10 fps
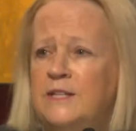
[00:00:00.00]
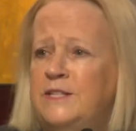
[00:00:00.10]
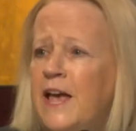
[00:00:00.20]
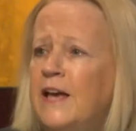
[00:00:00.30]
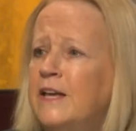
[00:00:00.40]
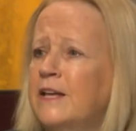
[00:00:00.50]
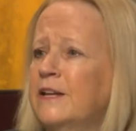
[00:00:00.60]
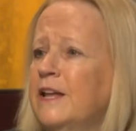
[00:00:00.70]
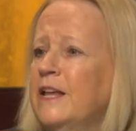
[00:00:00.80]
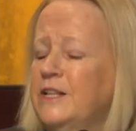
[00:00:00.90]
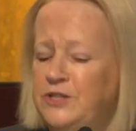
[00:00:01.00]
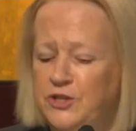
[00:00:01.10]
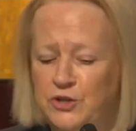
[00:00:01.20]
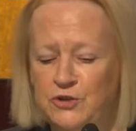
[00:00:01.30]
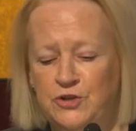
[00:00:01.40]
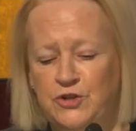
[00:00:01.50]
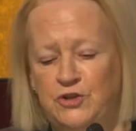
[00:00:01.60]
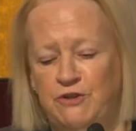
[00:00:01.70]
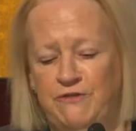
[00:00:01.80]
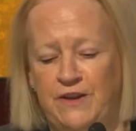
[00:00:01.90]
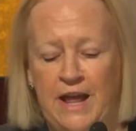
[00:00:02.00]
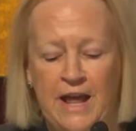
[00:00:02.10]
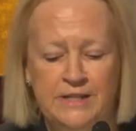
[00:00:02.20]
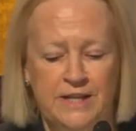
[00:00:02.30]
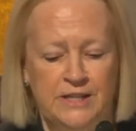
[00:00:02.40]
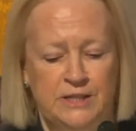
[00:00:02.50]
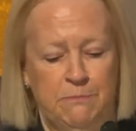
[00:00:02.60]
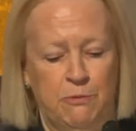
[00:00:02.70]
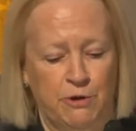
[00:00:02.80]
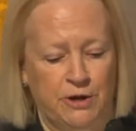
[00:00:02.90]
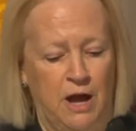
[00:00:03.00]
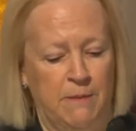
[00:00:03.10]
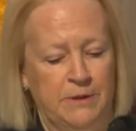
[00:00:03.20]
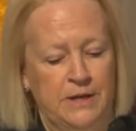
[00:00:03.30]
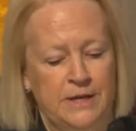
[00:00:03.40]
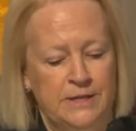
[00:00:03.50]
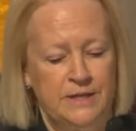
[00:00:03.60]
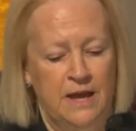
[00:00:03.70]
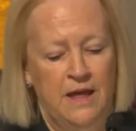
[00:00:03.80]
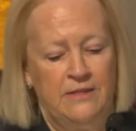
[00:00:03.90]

Second, institutions should finance and support companies